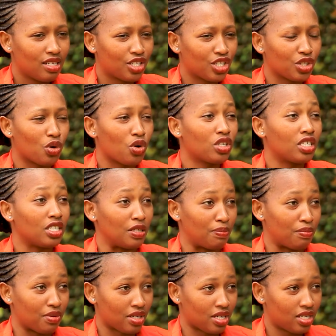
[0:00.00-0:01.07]
She got
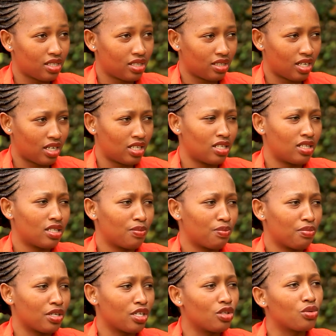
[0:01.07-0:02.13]
depressed, started
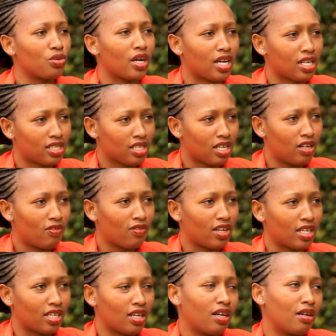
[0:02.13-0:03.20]
speaking to herself
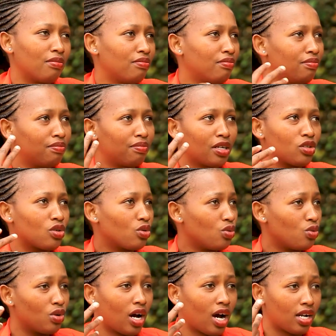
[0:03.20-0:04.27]
like a person
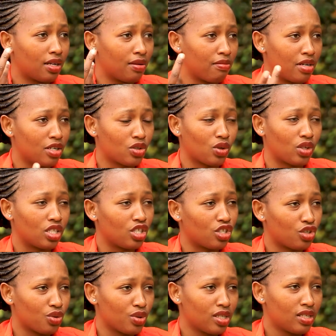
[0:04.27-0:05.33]
who had mental issues.